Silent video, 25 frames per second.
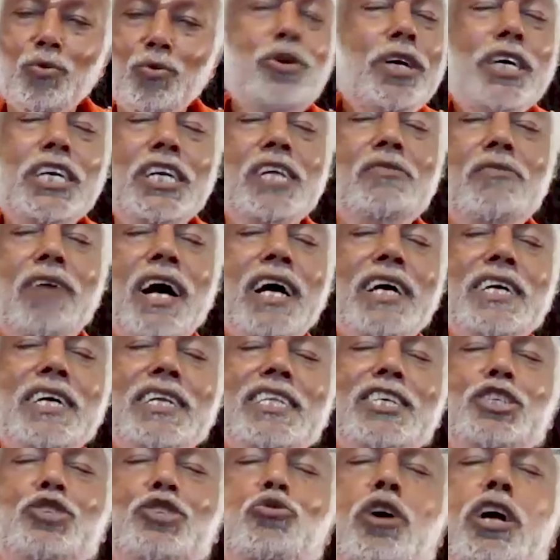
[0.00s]
We
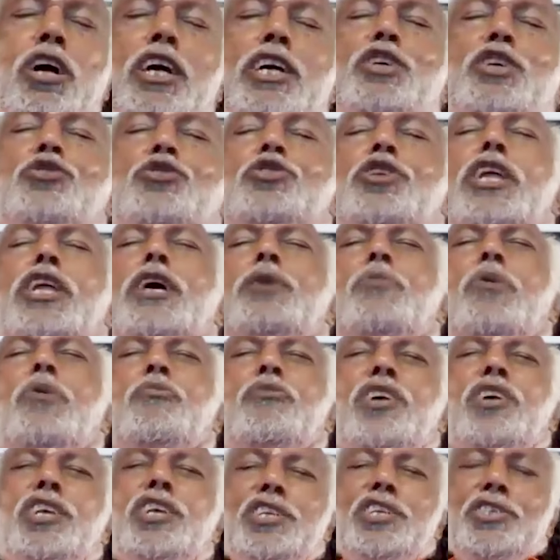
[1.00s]
divide this world in the name
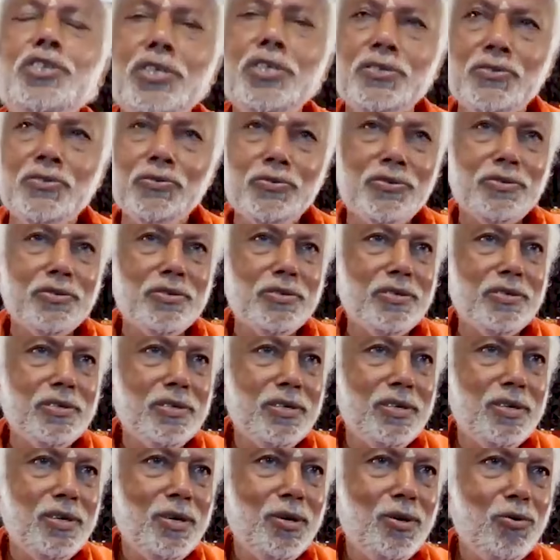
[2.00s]
of religions.
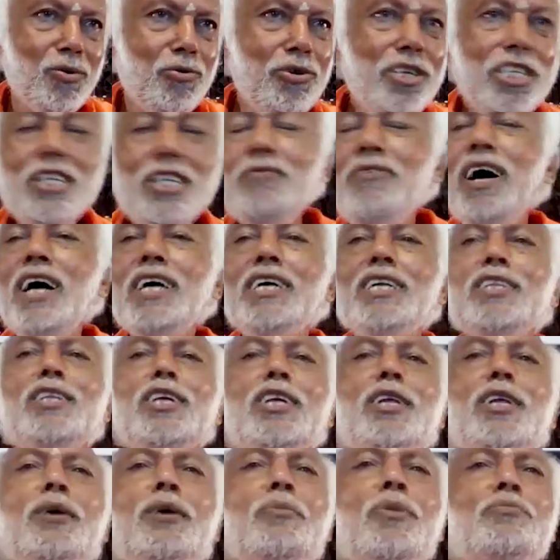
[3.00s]
We divide
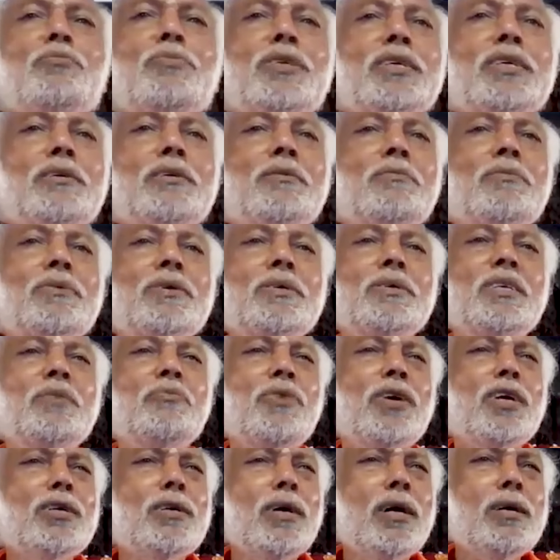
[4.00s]
in the name of the
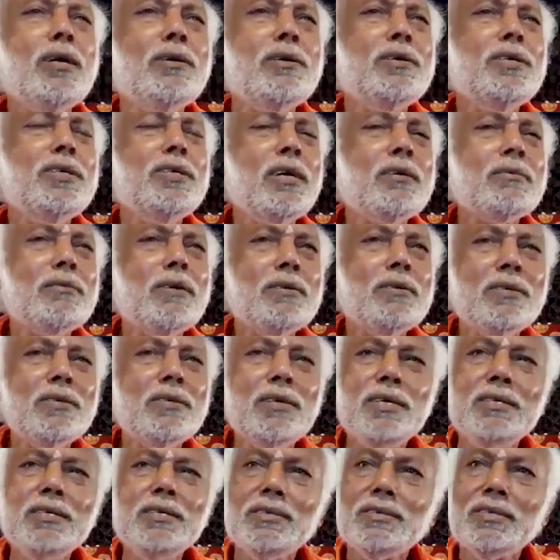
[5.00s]
different countries and
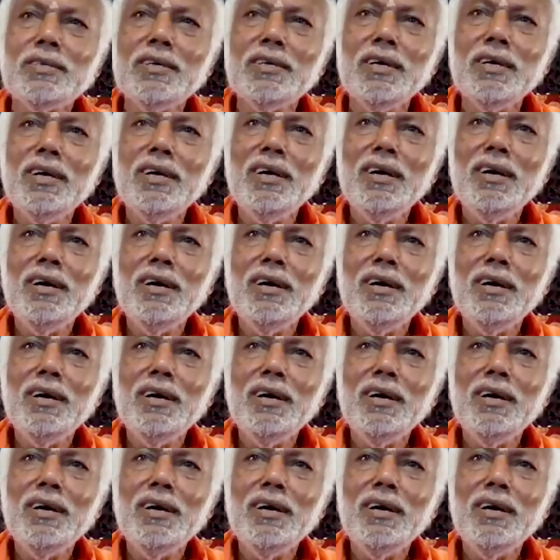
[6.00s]
continents.